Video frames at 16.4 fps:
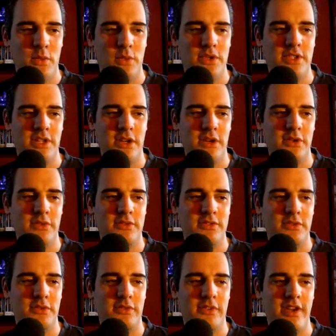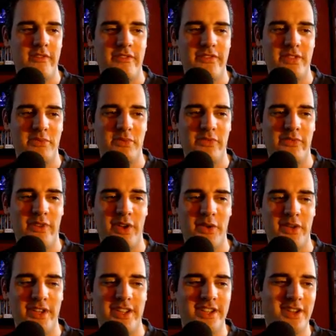was so comfortable
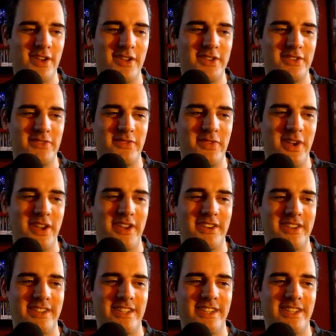following the cars in front